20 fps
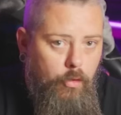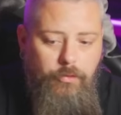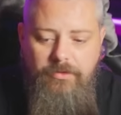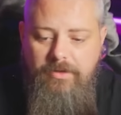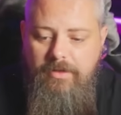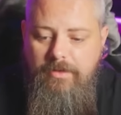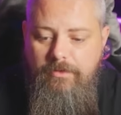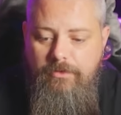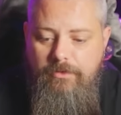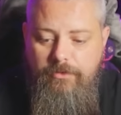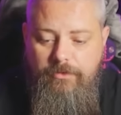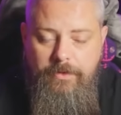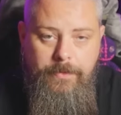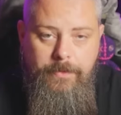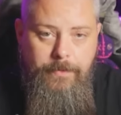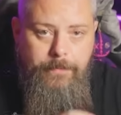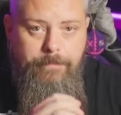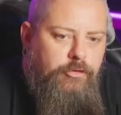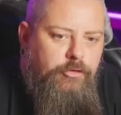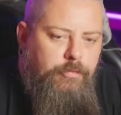The Hauntings.
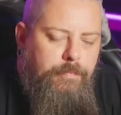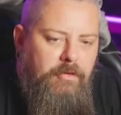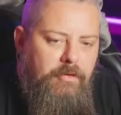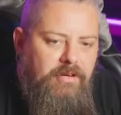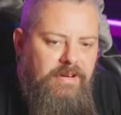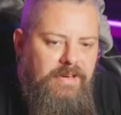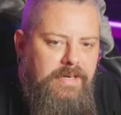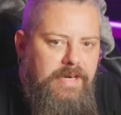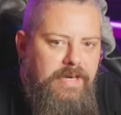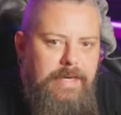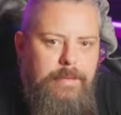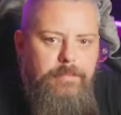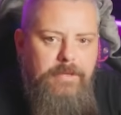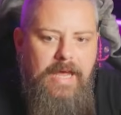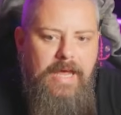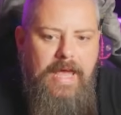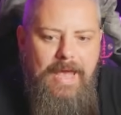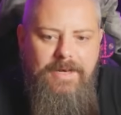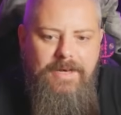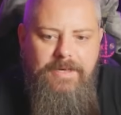A spirit
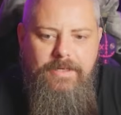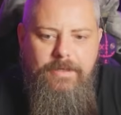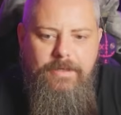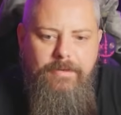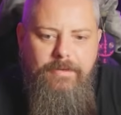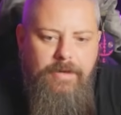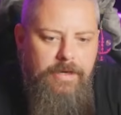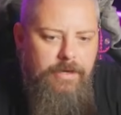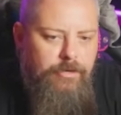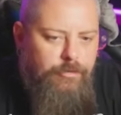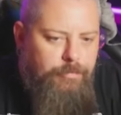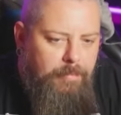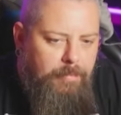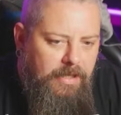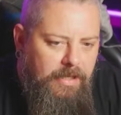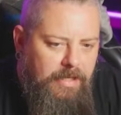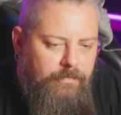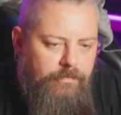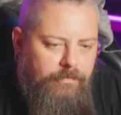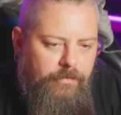named Eddie. It is
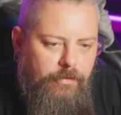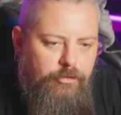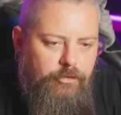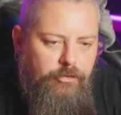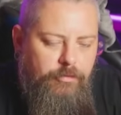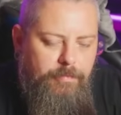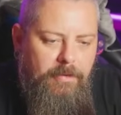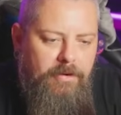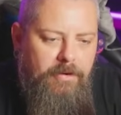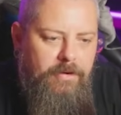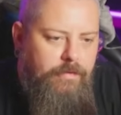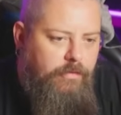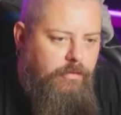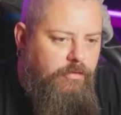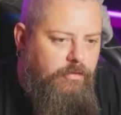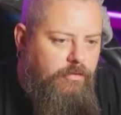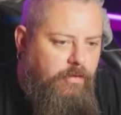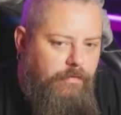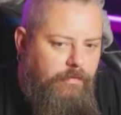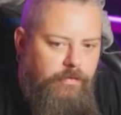believed the spirit of
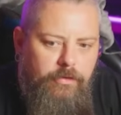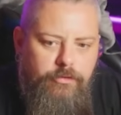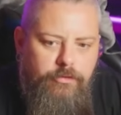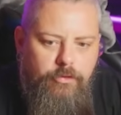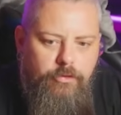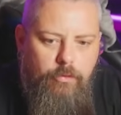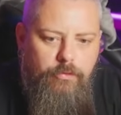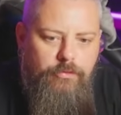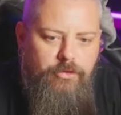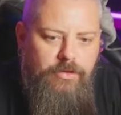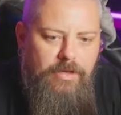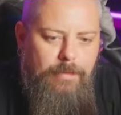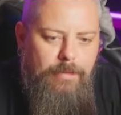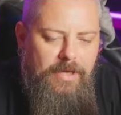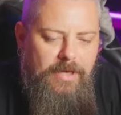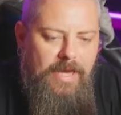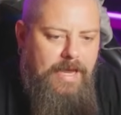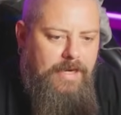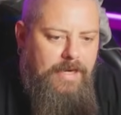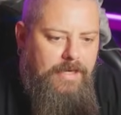a civil soldier
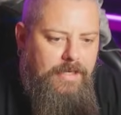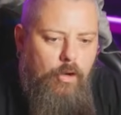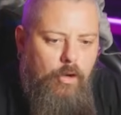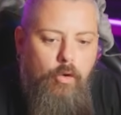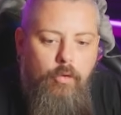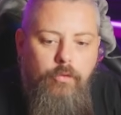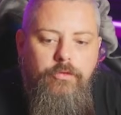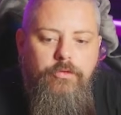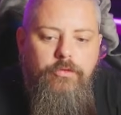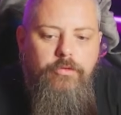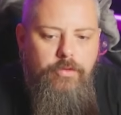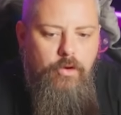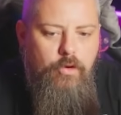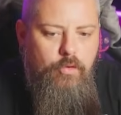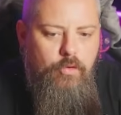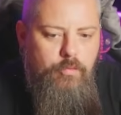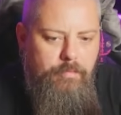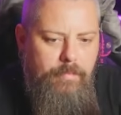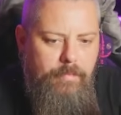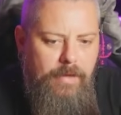named Eddie haunts the
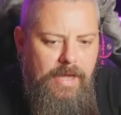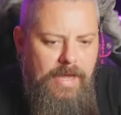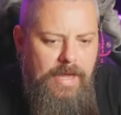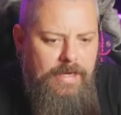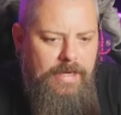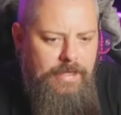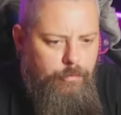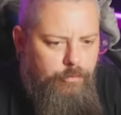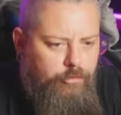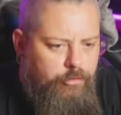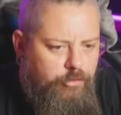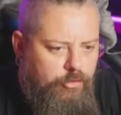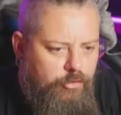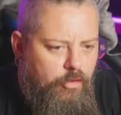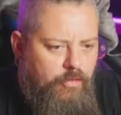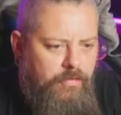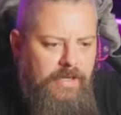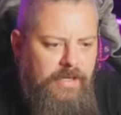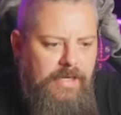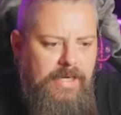home. Eddie was
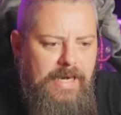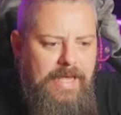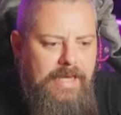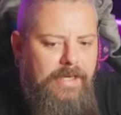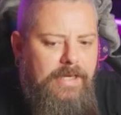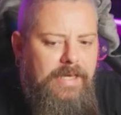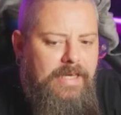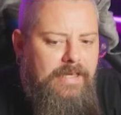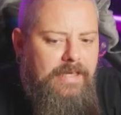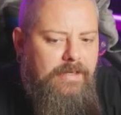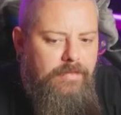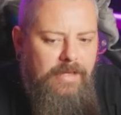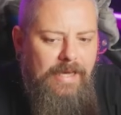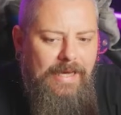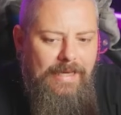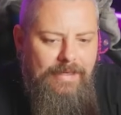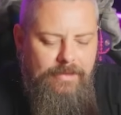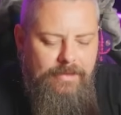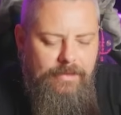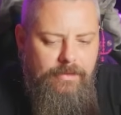shot in the leg and hid in the
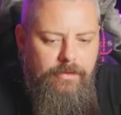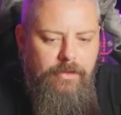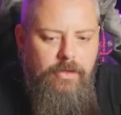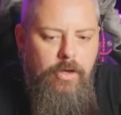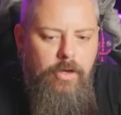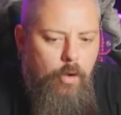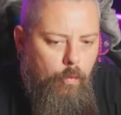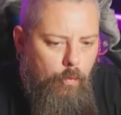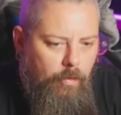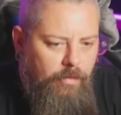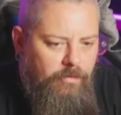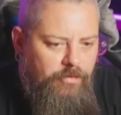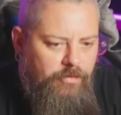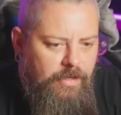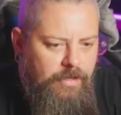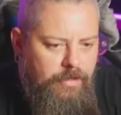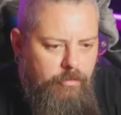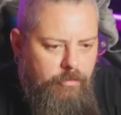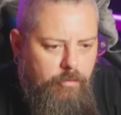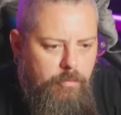attic.
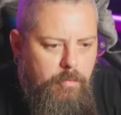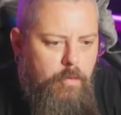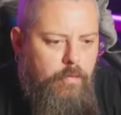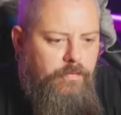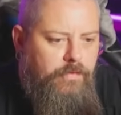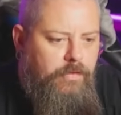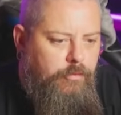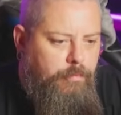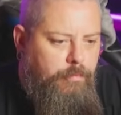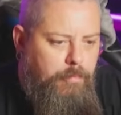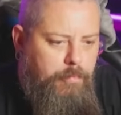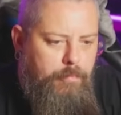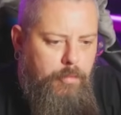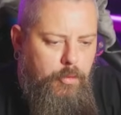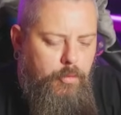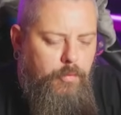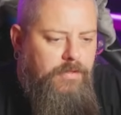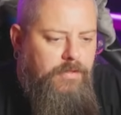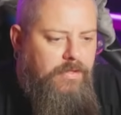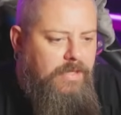Once Eddie removed his
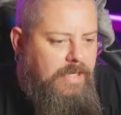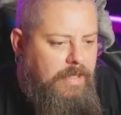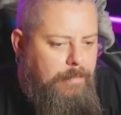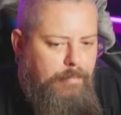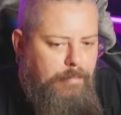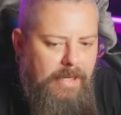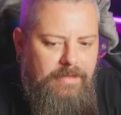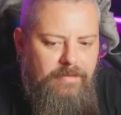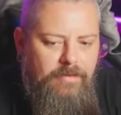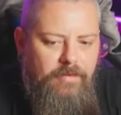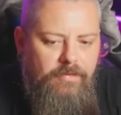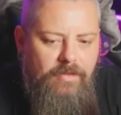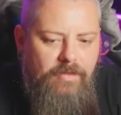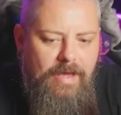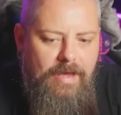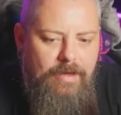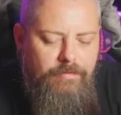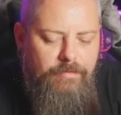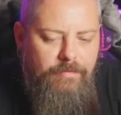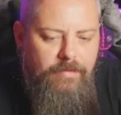boot, he bled to
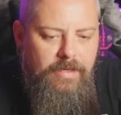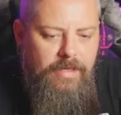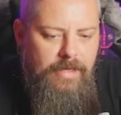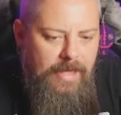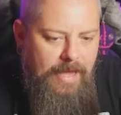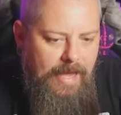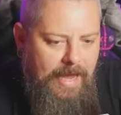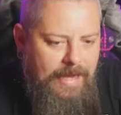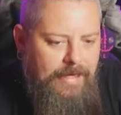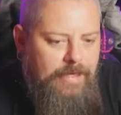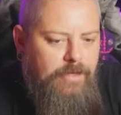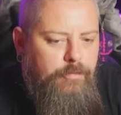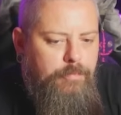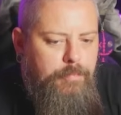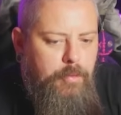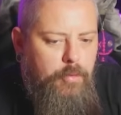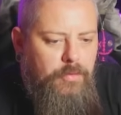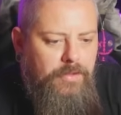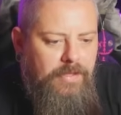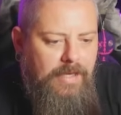death. Eddie's
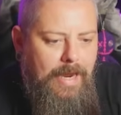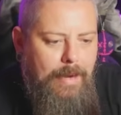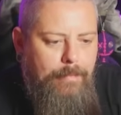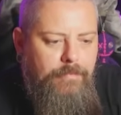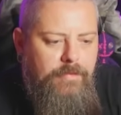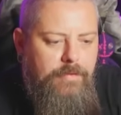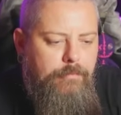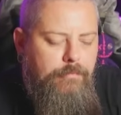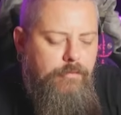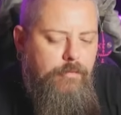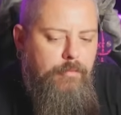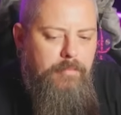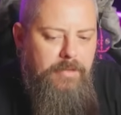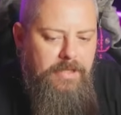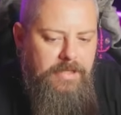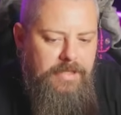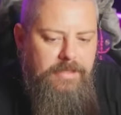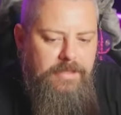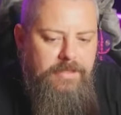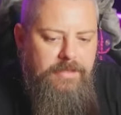boot kept him from
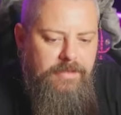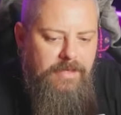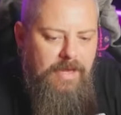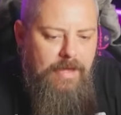bleeding